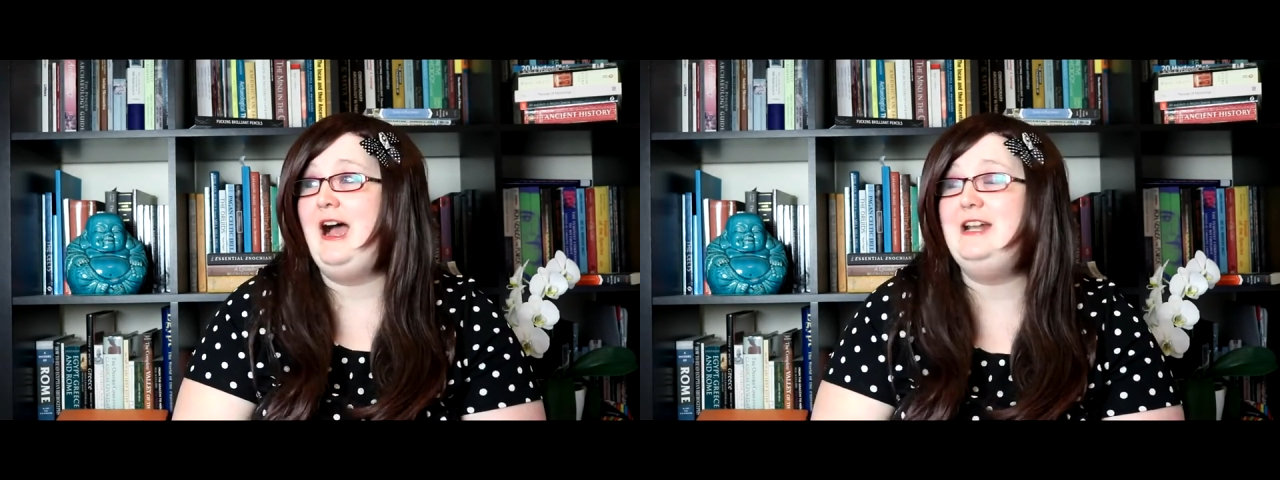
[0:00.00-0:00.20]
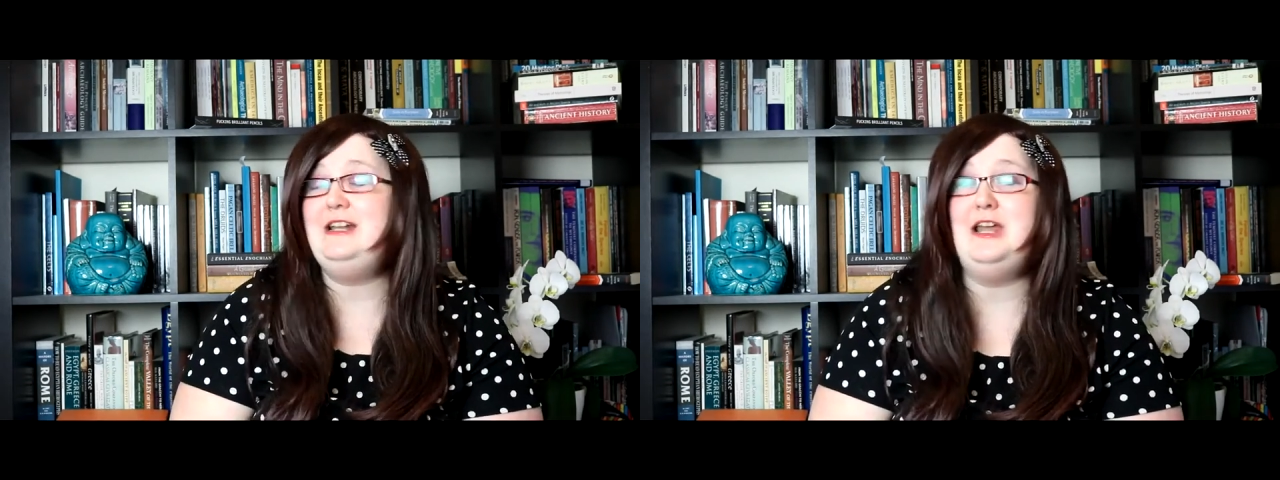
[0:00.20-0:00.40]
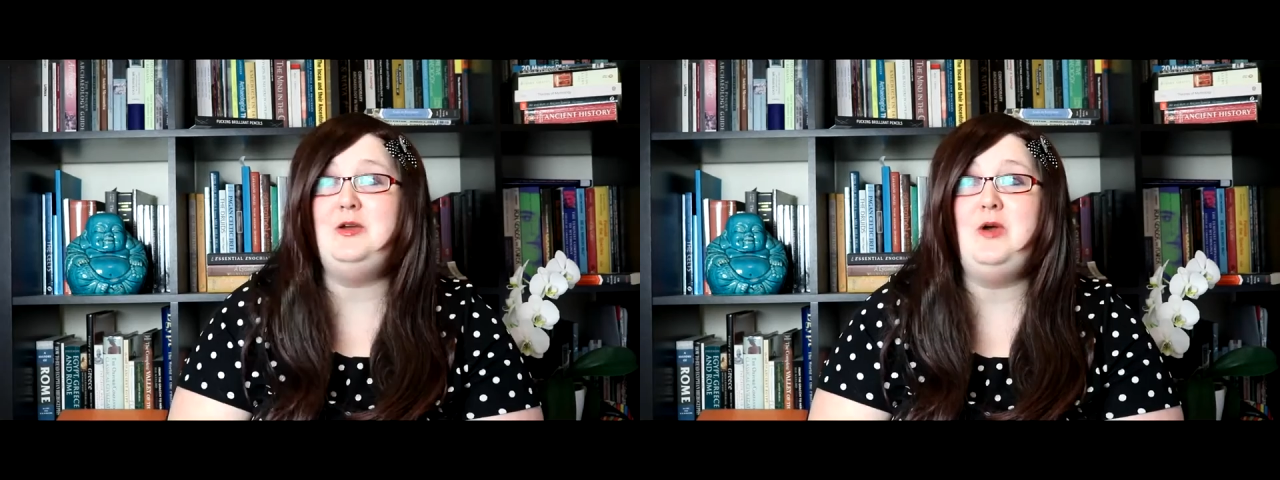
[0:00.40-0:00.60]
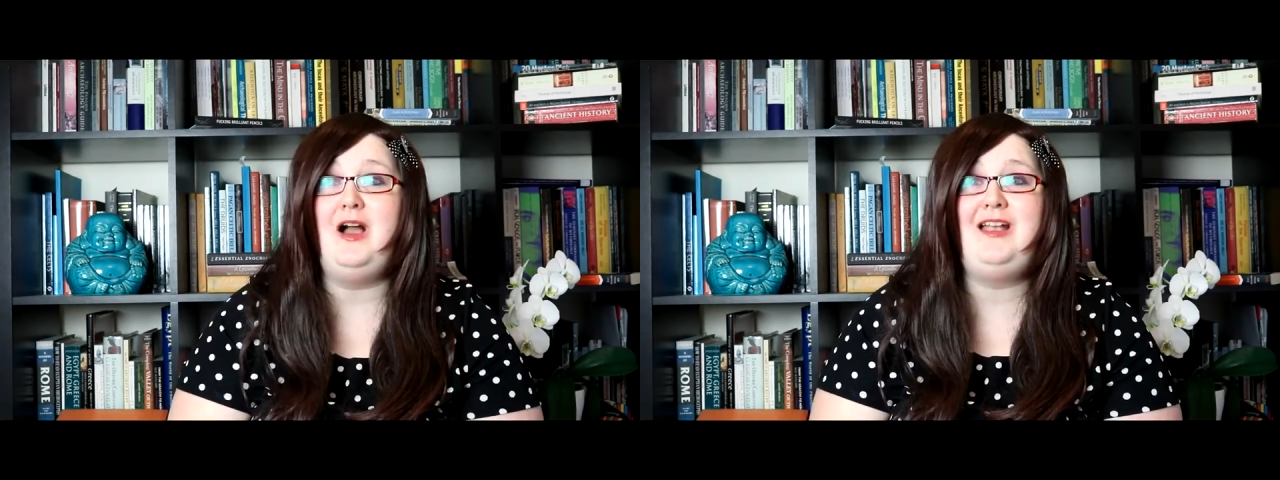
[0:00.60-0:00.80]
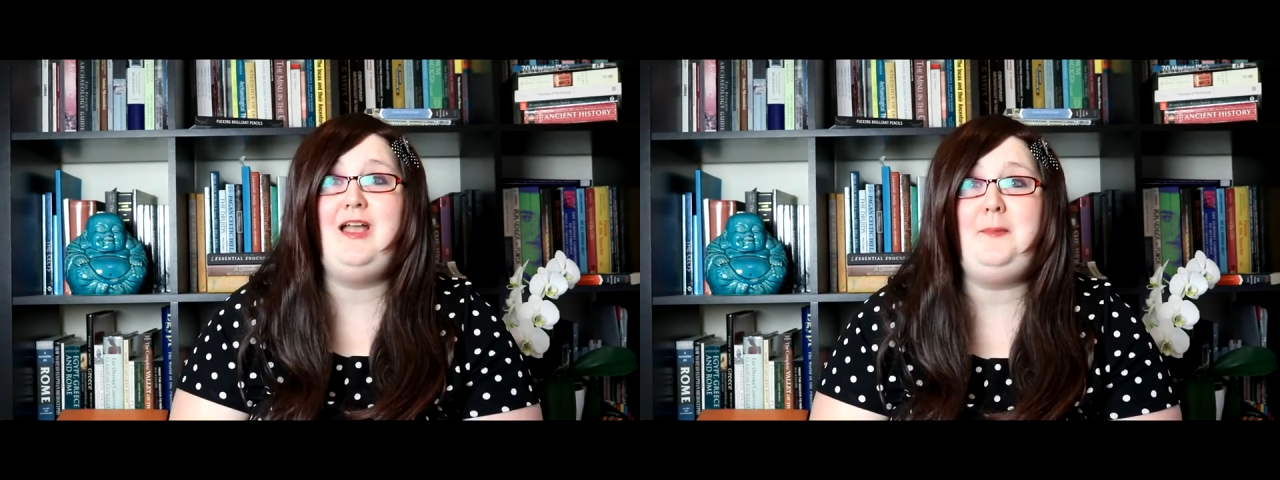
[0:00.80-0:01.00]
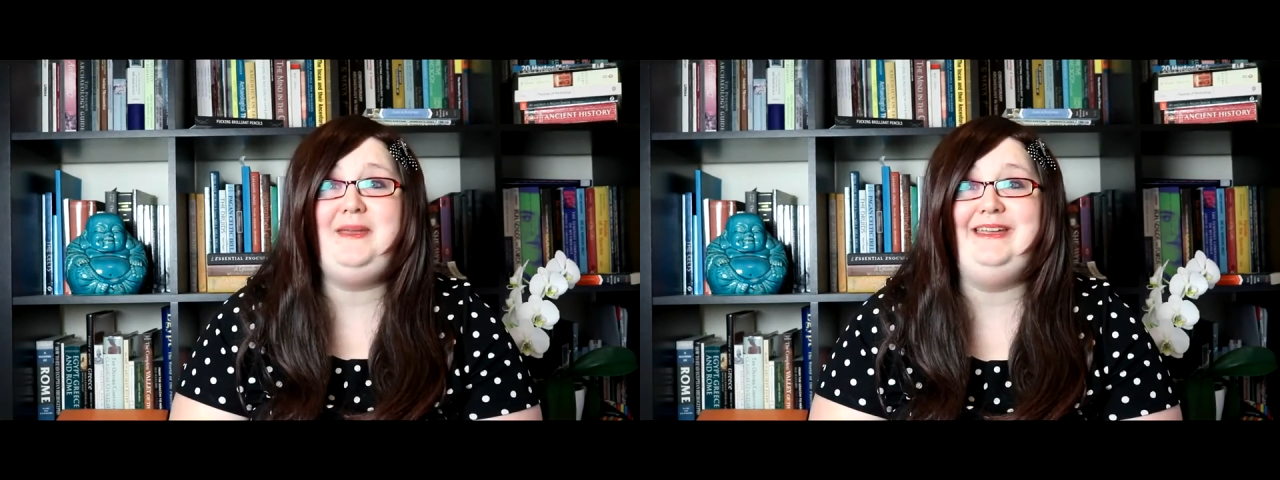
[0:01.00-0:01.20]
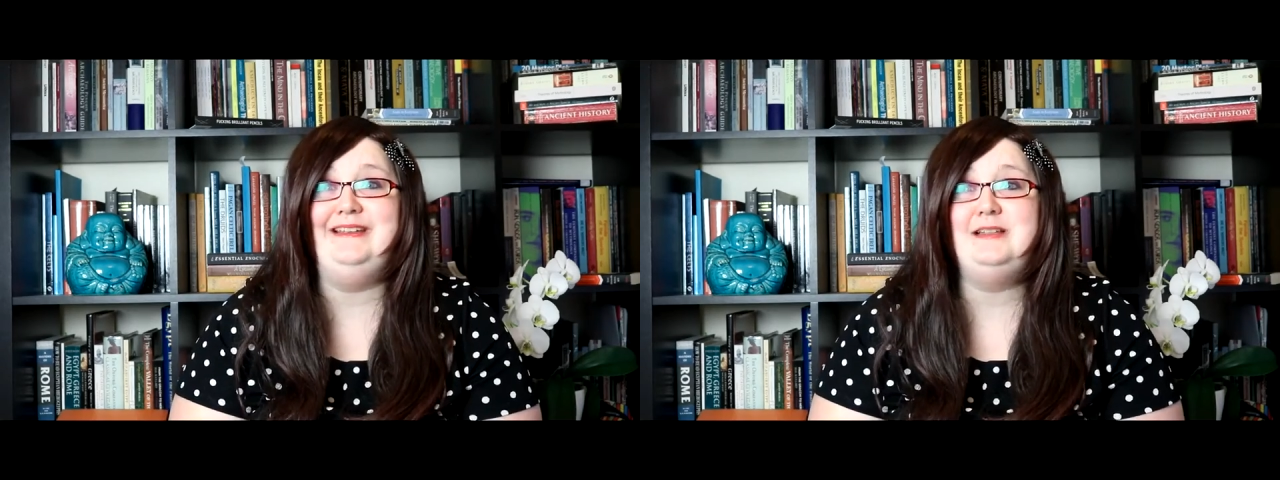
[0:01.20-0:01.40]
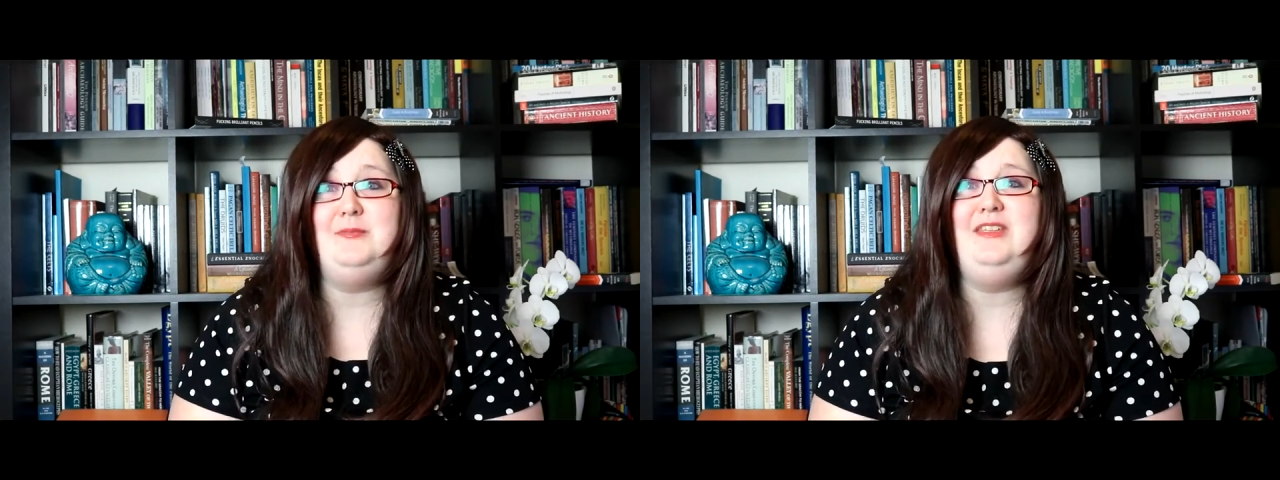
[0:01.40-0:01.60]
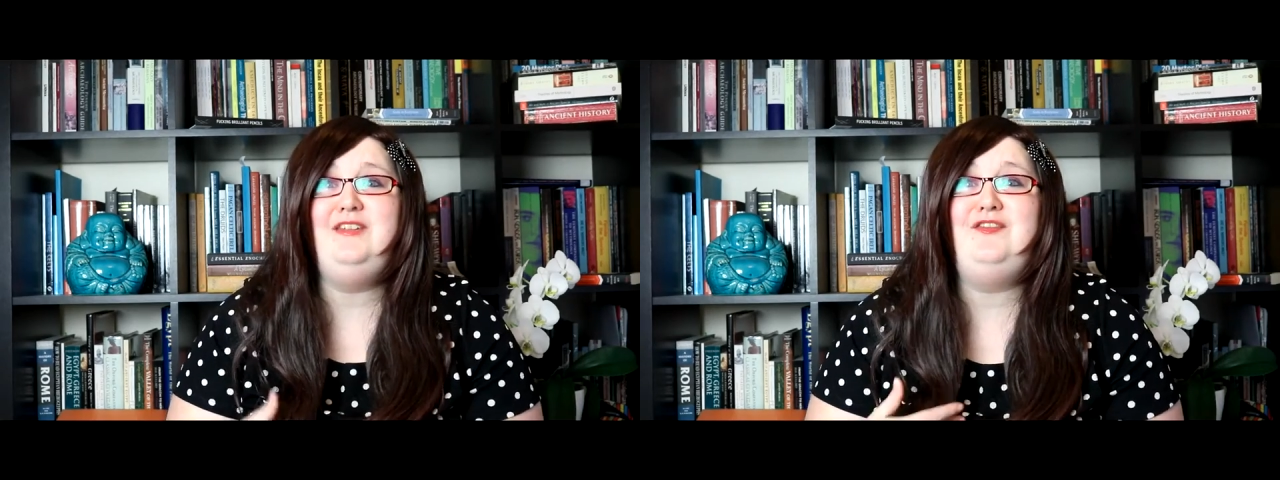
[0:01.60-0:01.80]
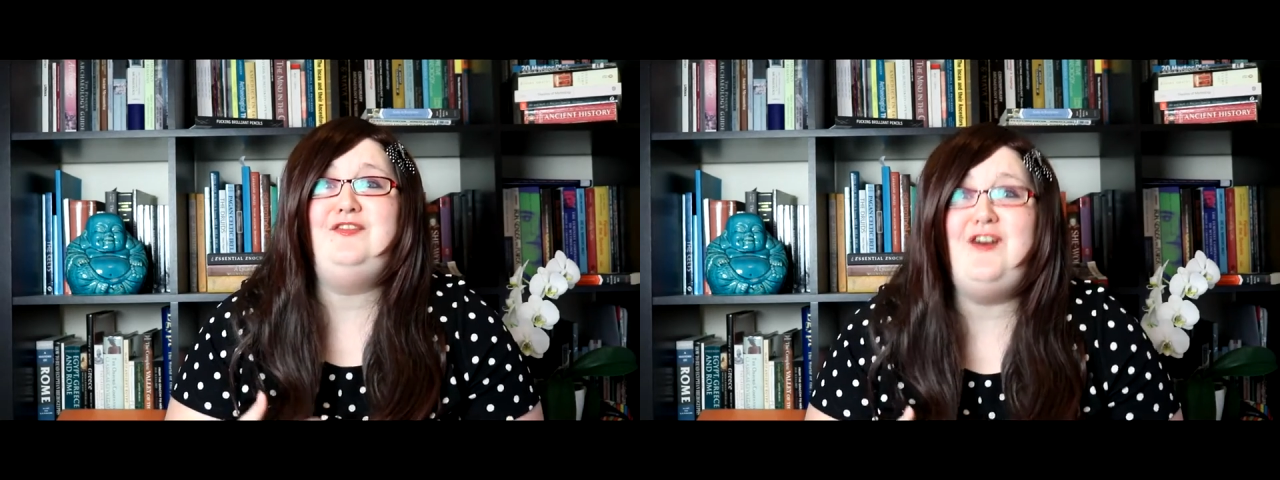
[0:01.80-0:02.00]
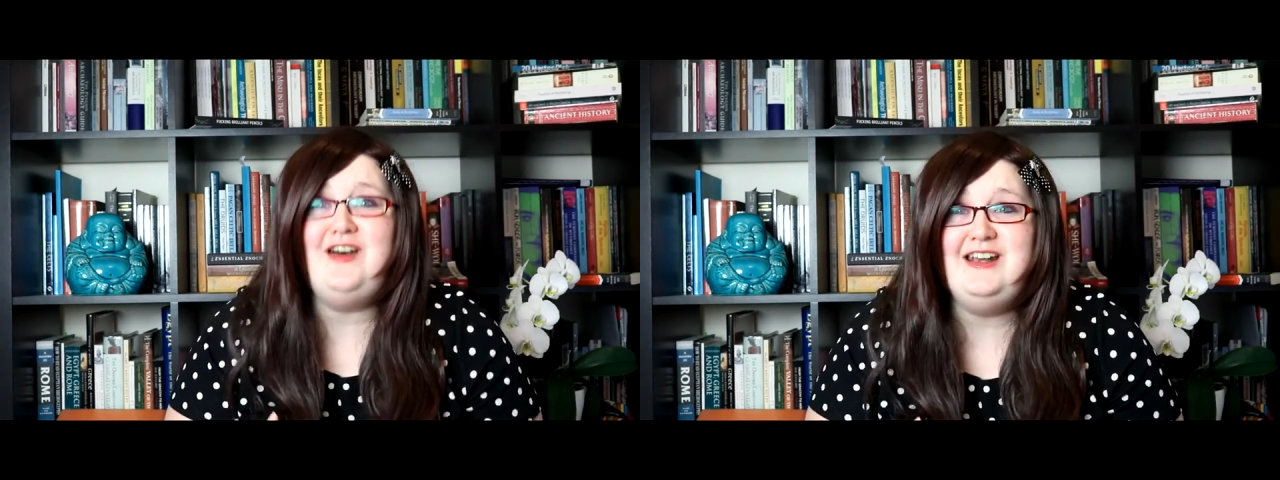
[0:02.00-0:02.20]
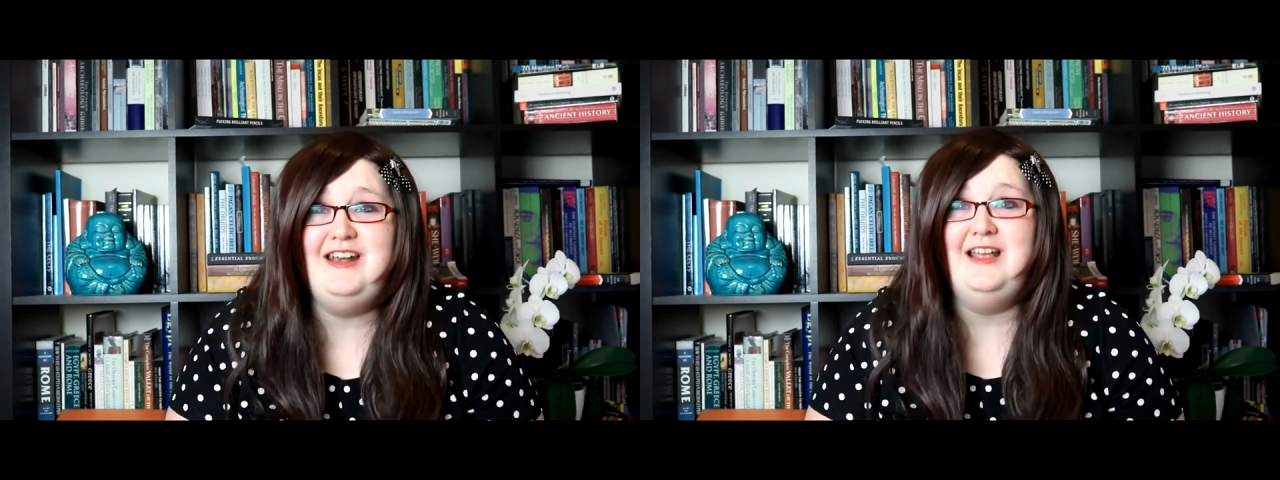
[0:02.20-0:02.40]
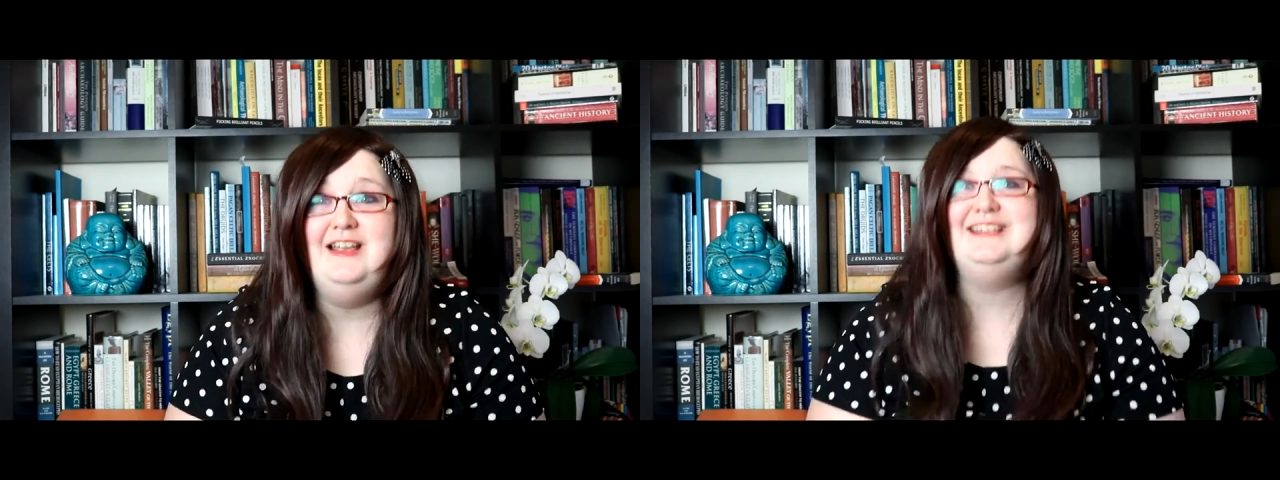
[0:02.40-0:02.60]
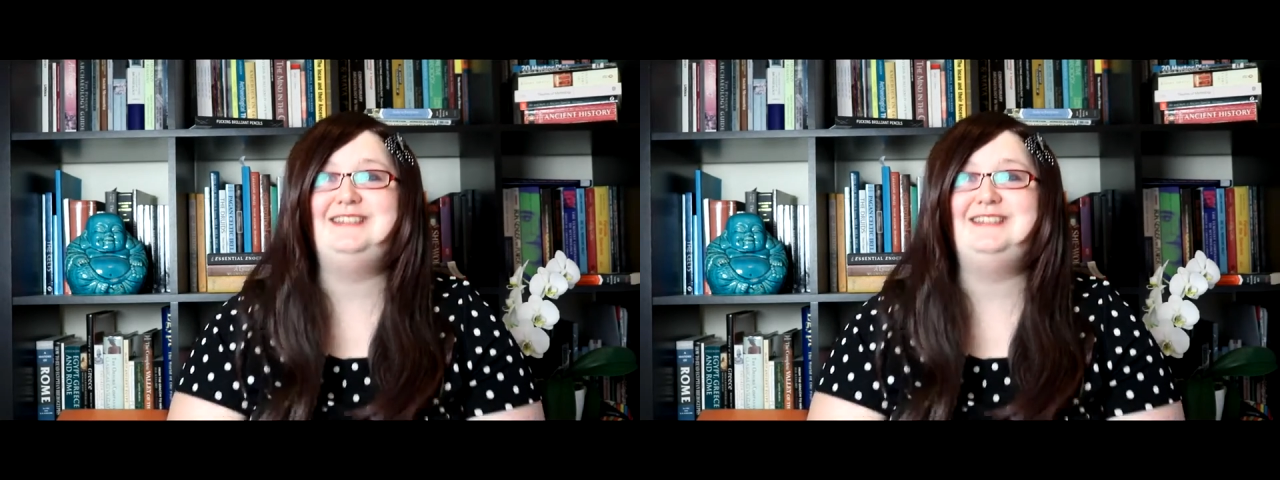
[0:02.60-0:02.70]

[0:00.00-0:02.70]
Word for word: I don't know, a guppy. Something fun.